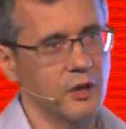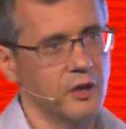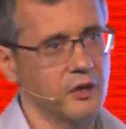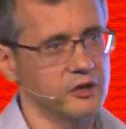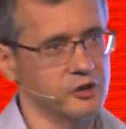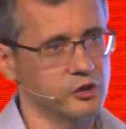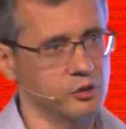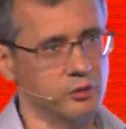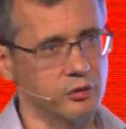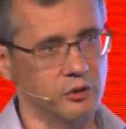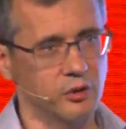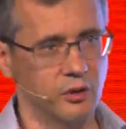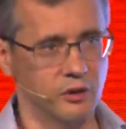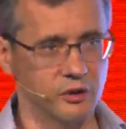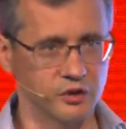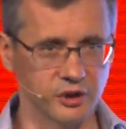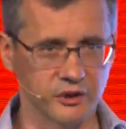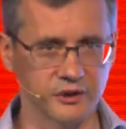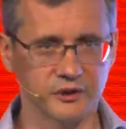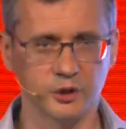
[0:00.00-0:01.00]
should
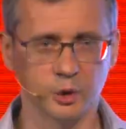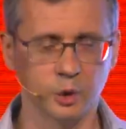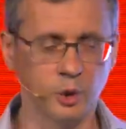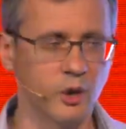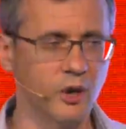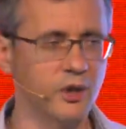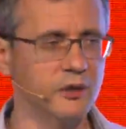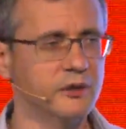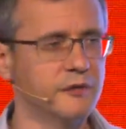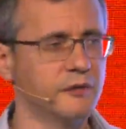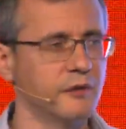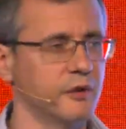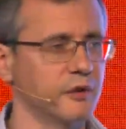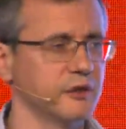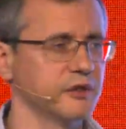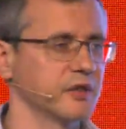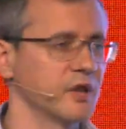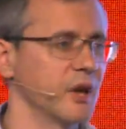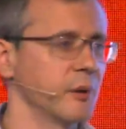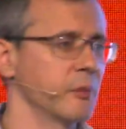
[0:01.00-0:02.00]
just transfer
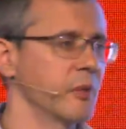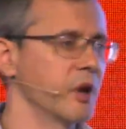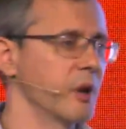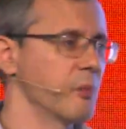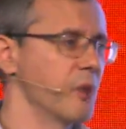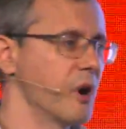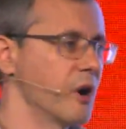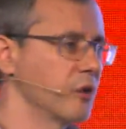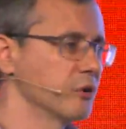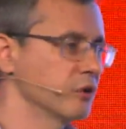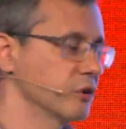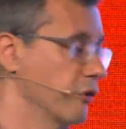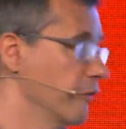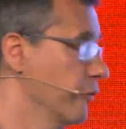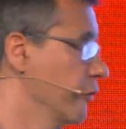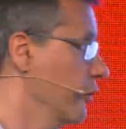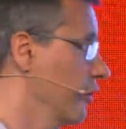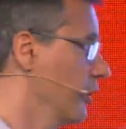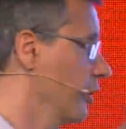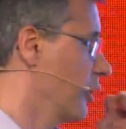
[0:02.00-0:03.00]
some amount
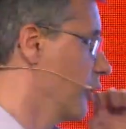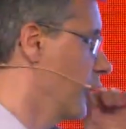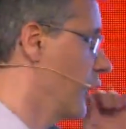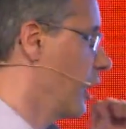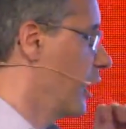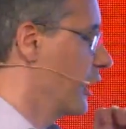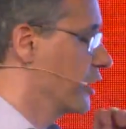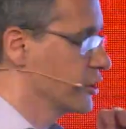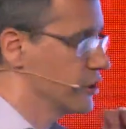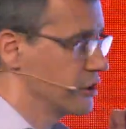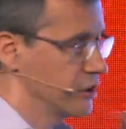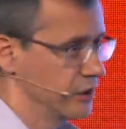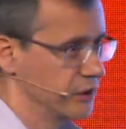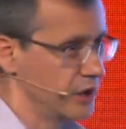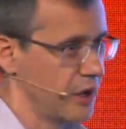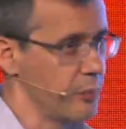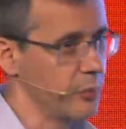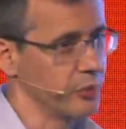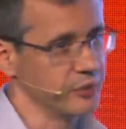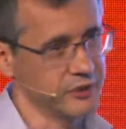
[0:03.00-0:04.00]
of cash,
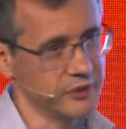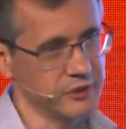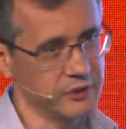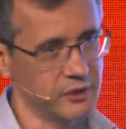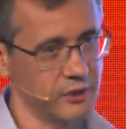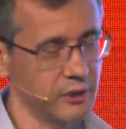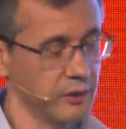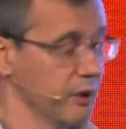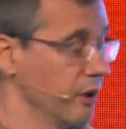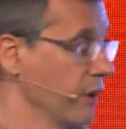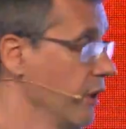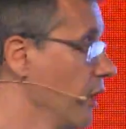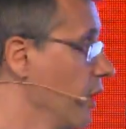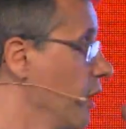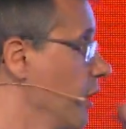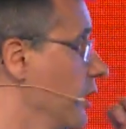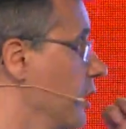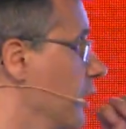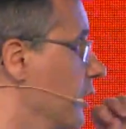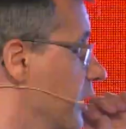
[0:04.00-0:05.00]
deposit
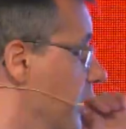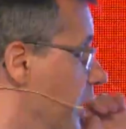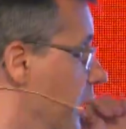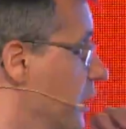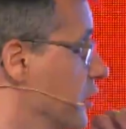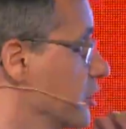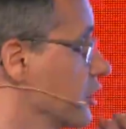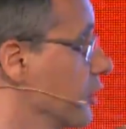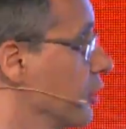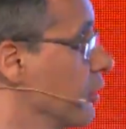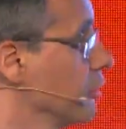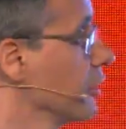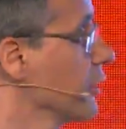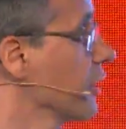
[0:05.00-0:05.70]
cash, on